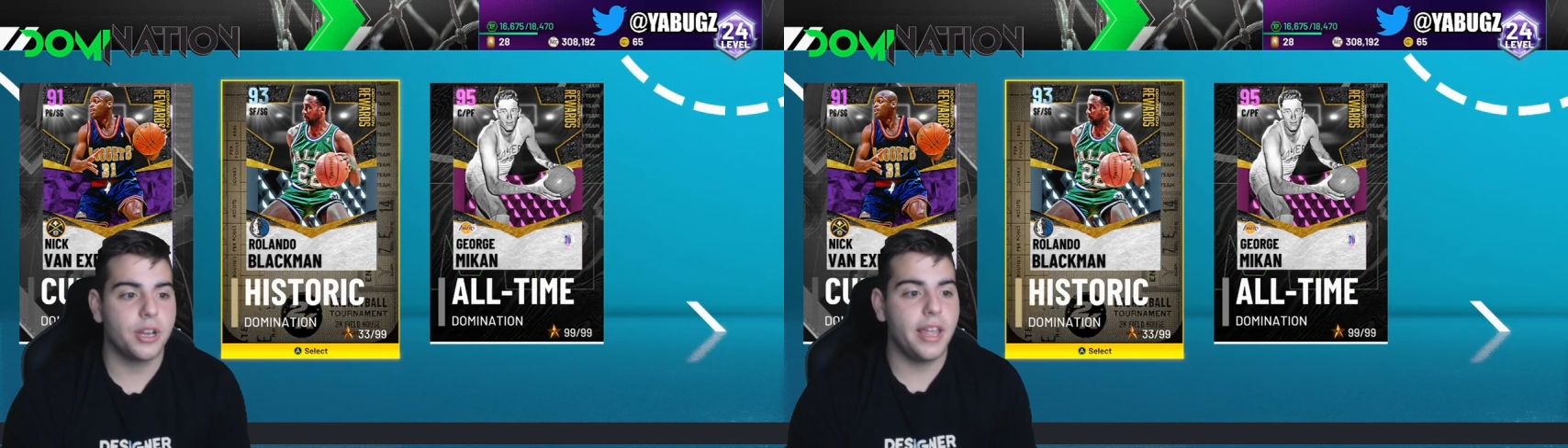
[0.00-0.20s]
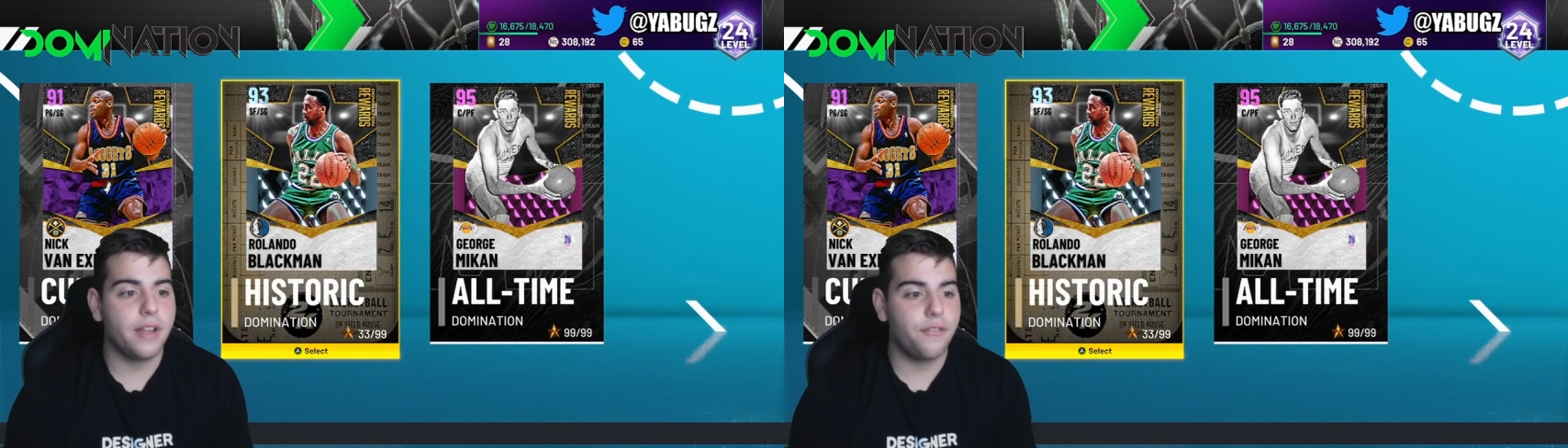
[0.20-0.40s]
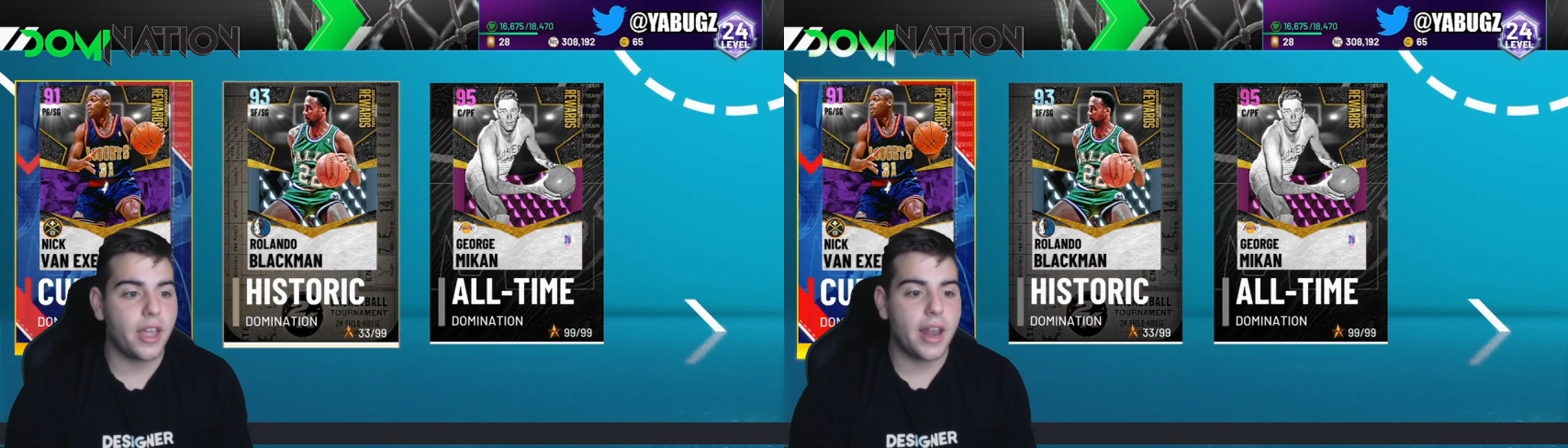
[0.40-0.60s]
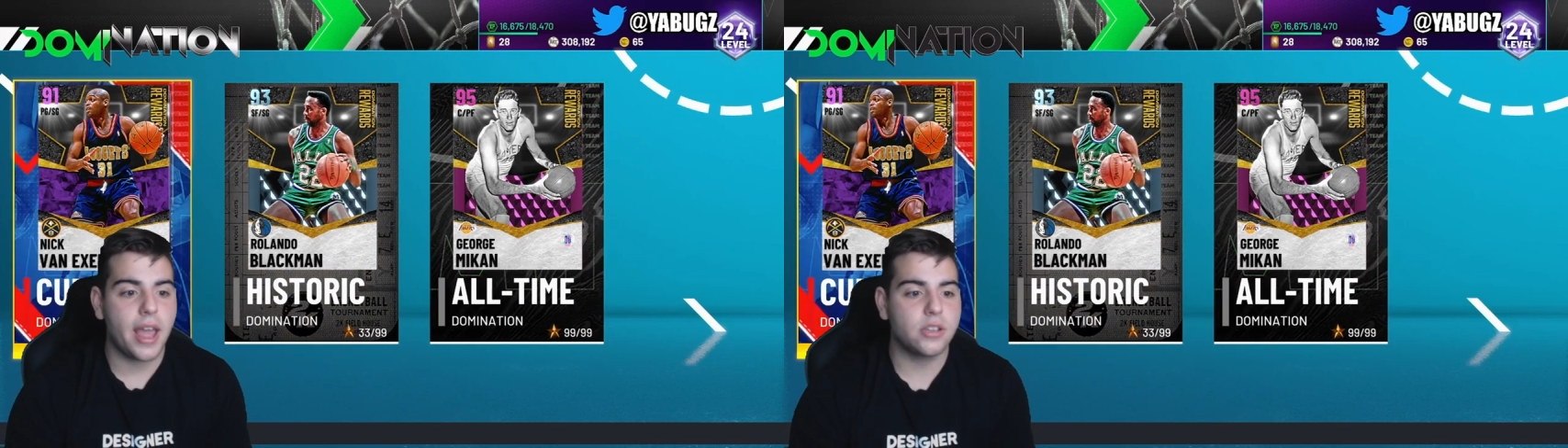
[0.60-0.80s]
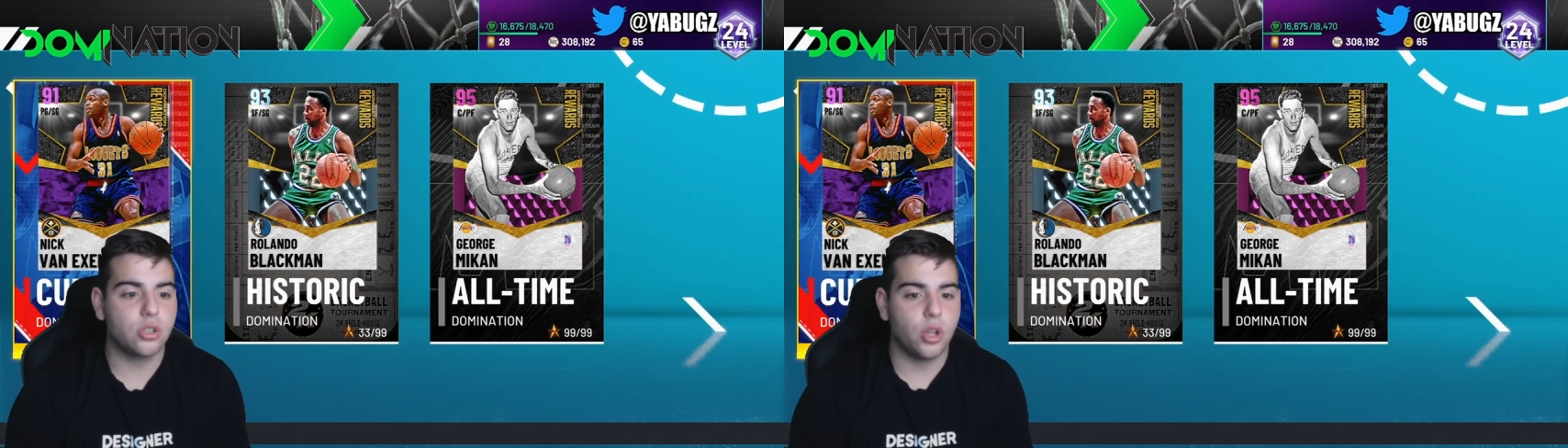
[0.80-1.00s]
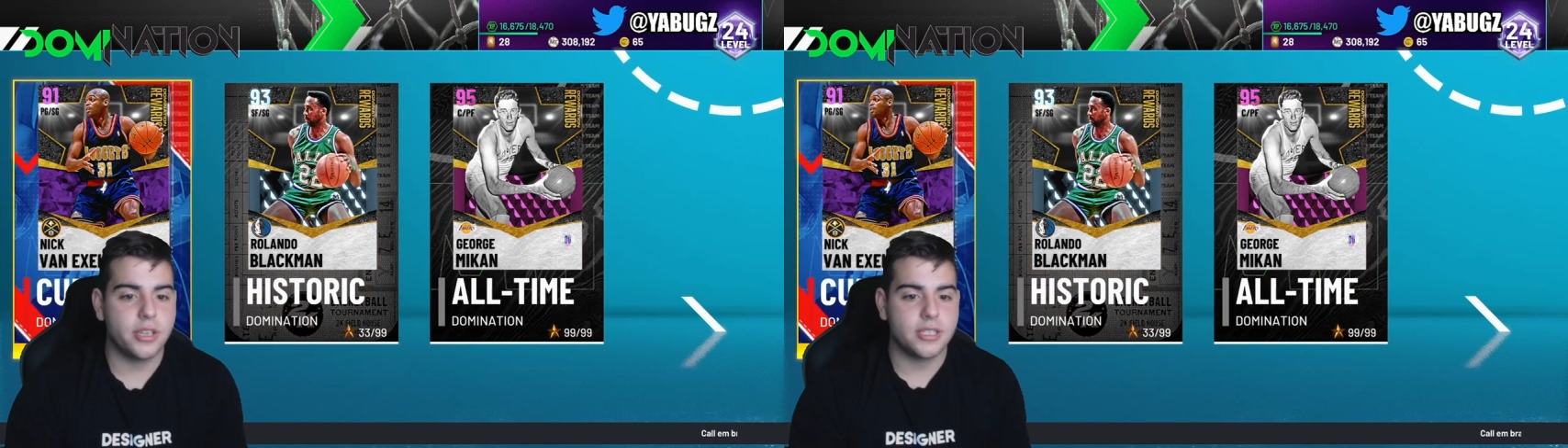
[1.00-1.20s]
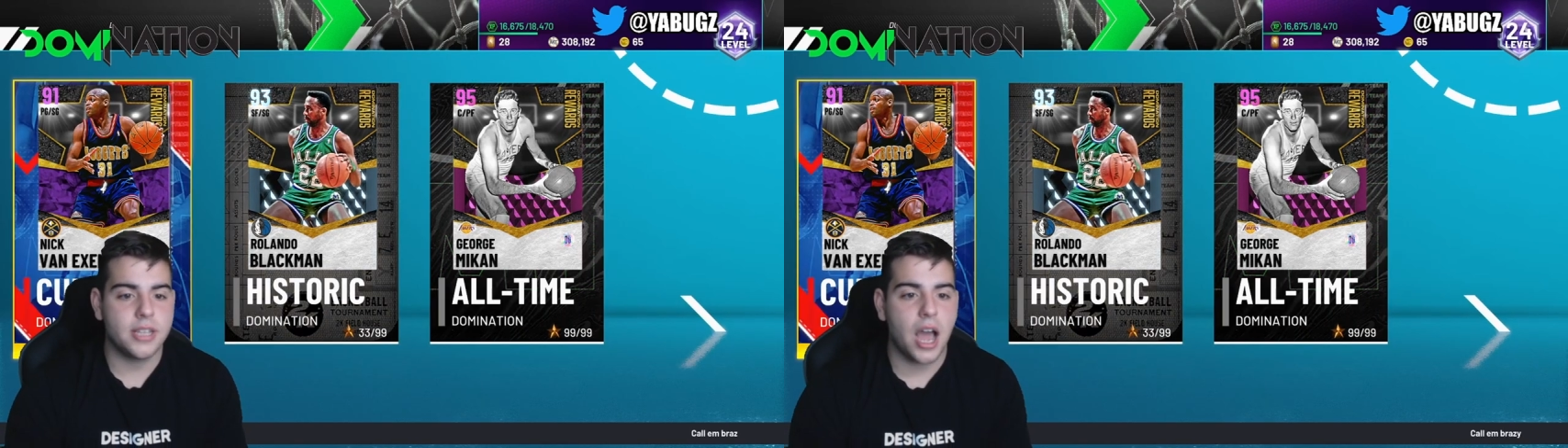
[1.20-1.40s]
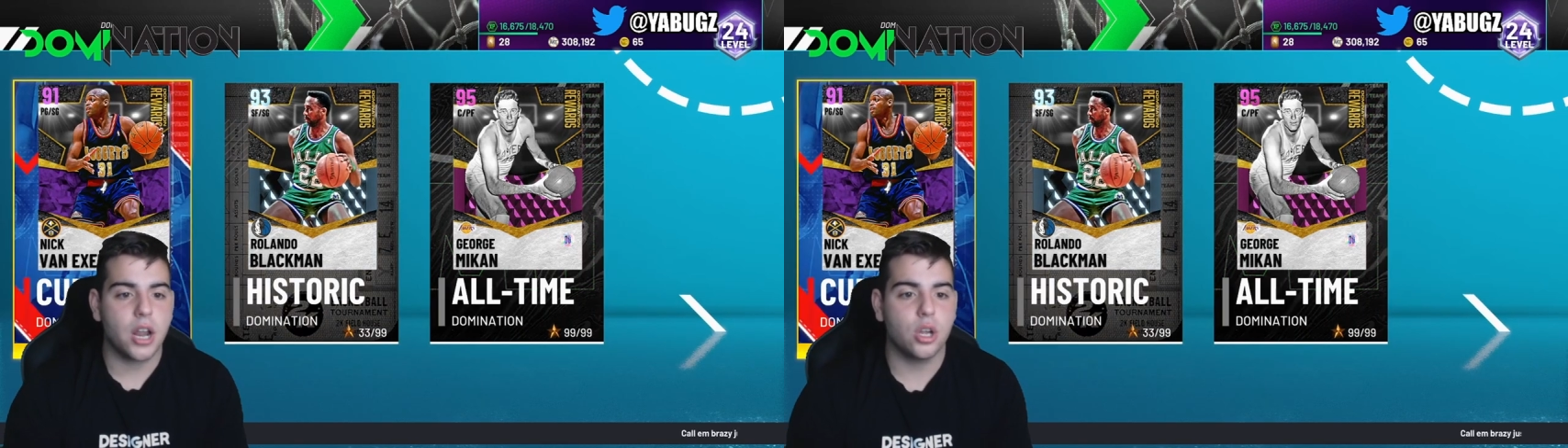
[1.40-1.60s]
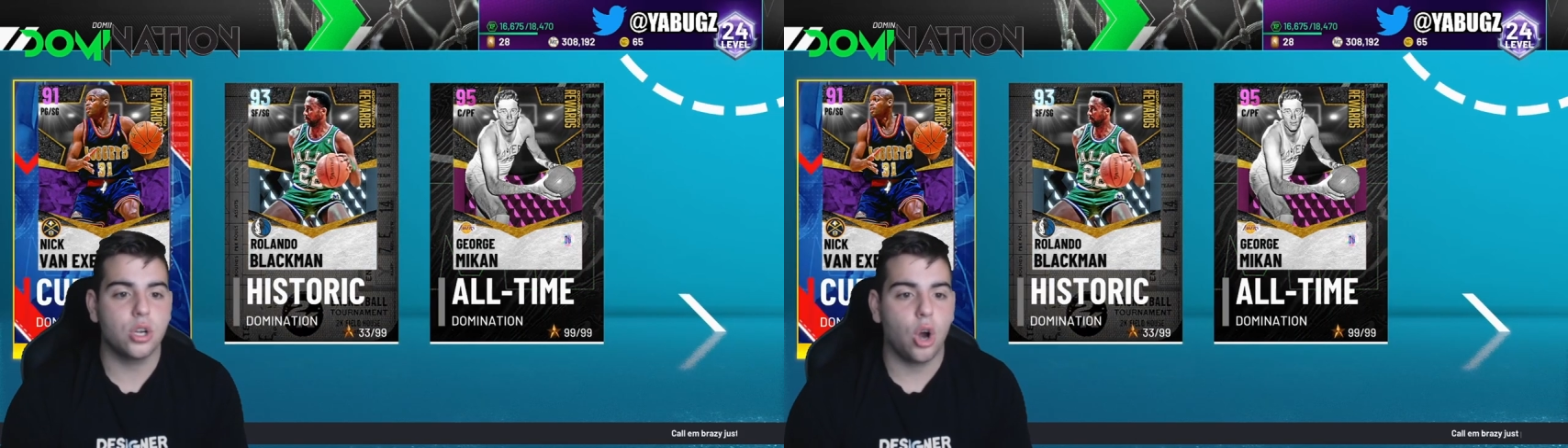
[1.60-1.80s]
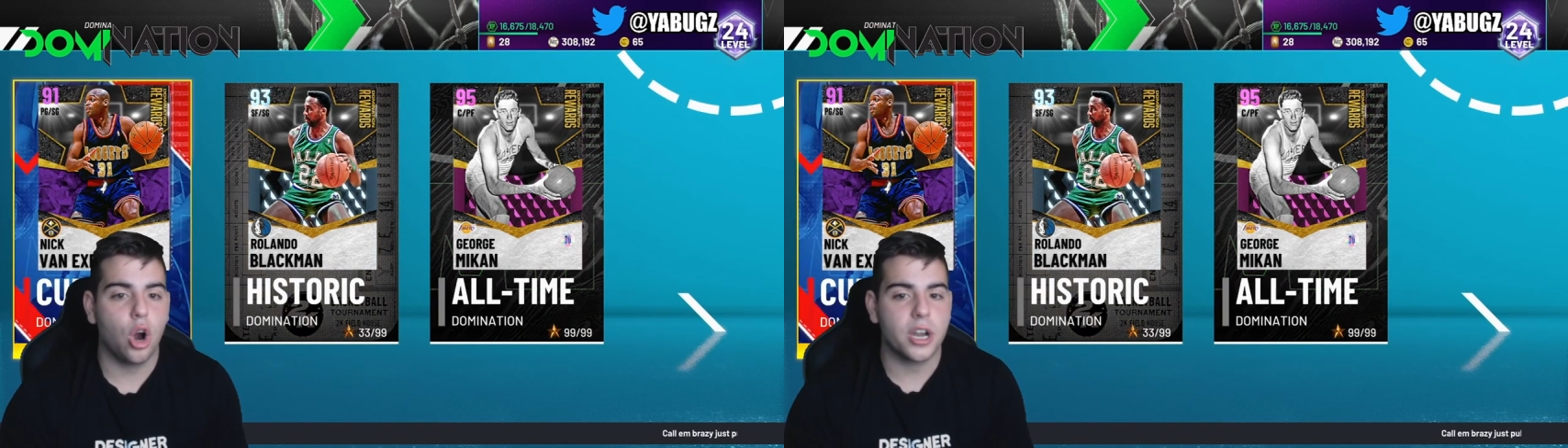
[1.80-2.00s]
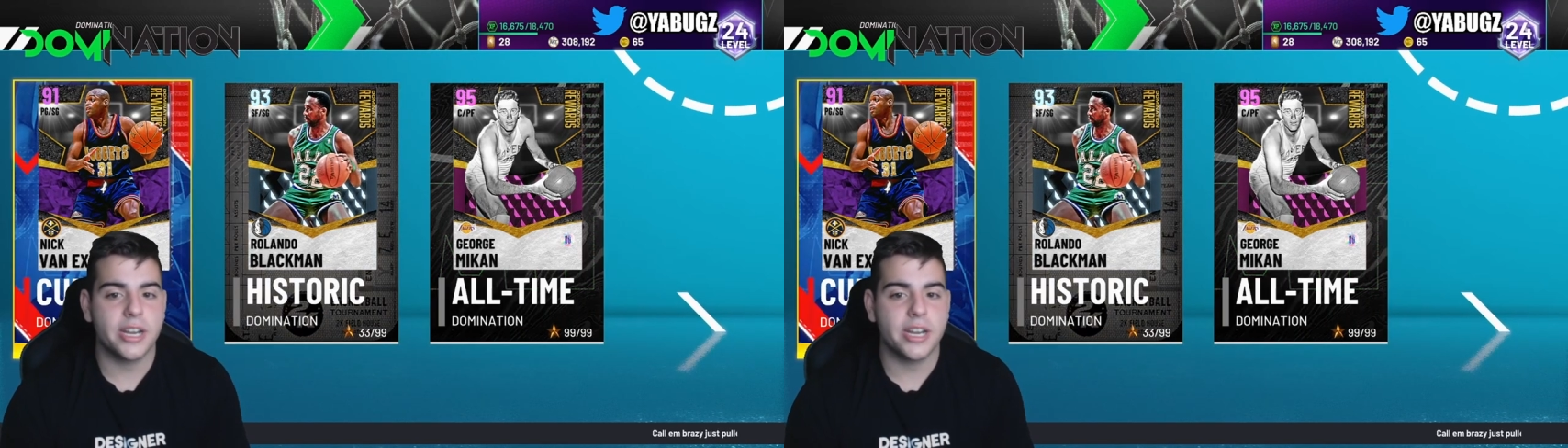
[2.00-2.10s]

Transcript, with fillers: Nick Van Exel is not a good card.